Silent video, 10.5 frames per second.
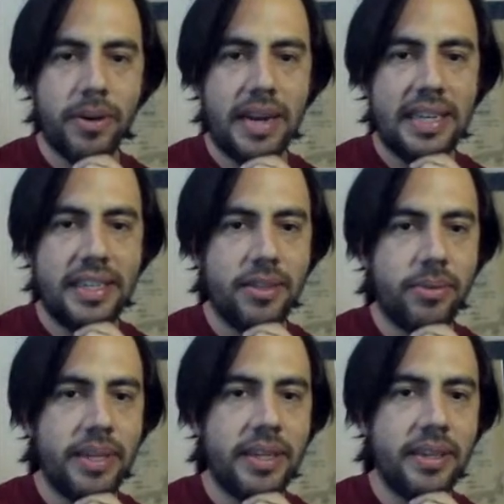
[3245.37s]
knight
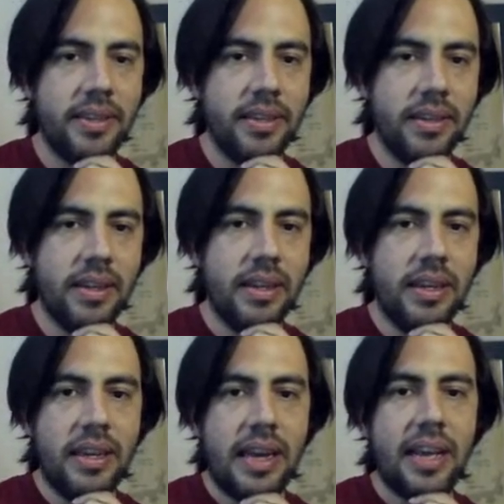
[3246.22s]
g3,
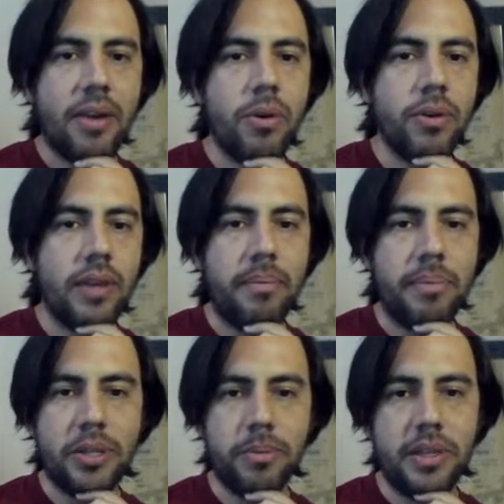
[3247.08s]
and
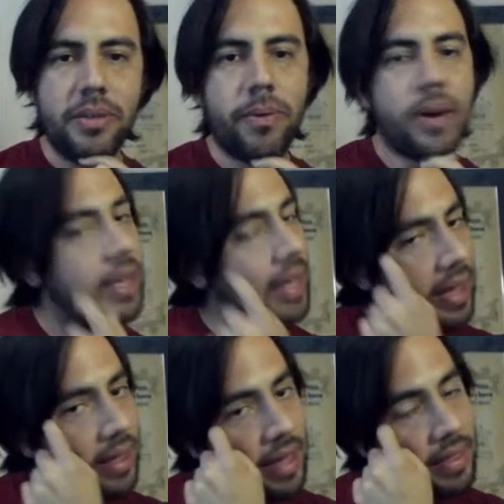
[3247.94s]
bishop g4.
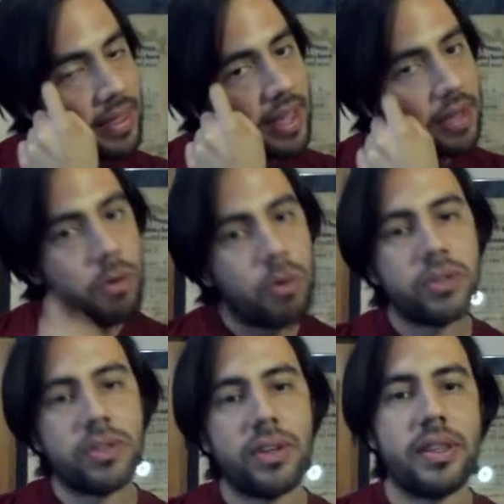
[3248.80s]
I think I
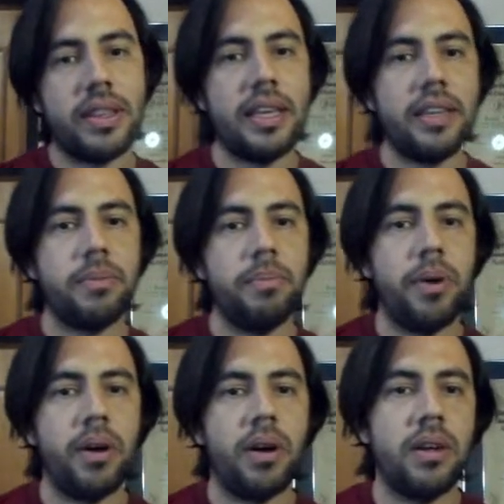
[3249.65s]
considered this,
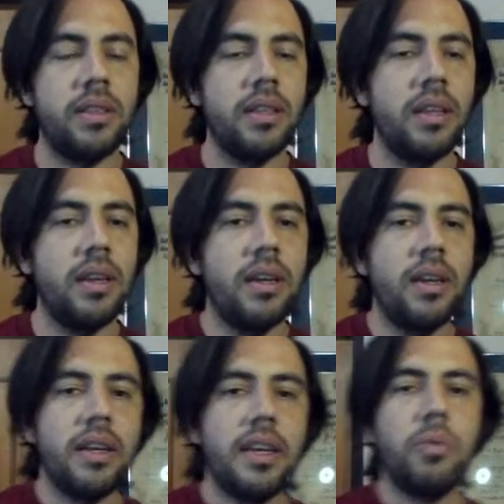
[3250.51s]
but
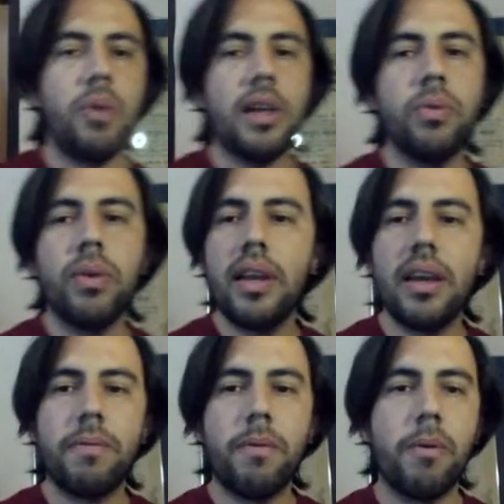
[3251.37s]
it wasn't
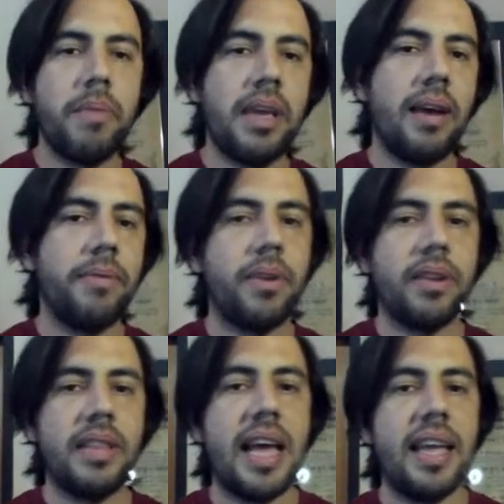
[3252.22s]
clear for me
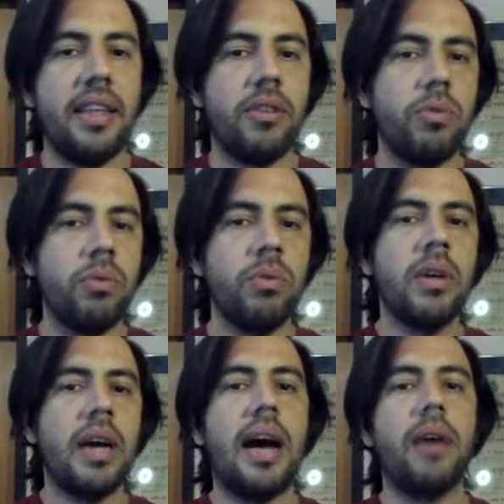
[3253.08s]
after knight e2
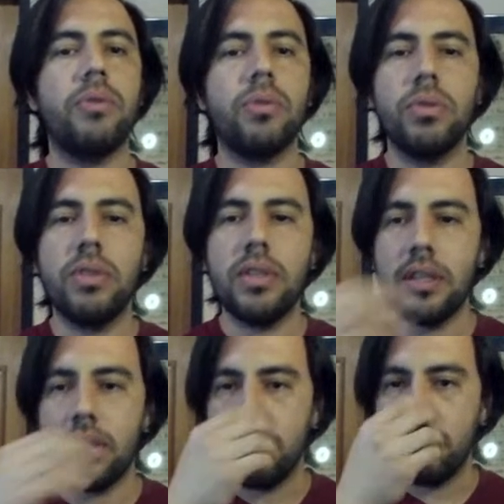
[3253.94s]
how to
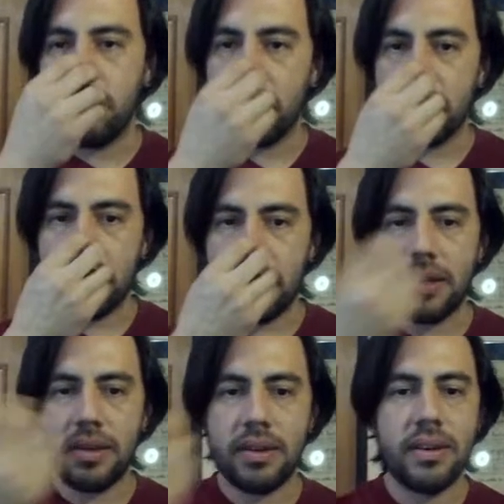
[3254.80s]
continue. But
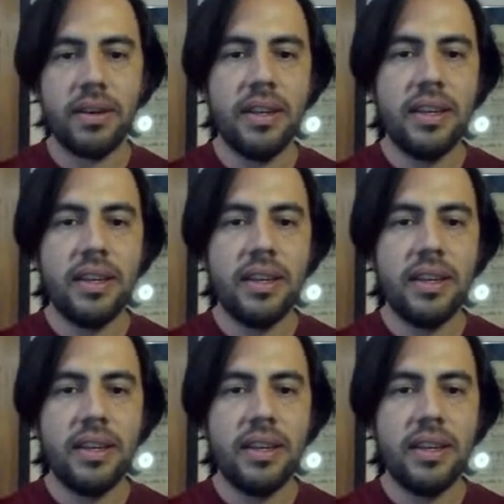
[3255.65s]
here,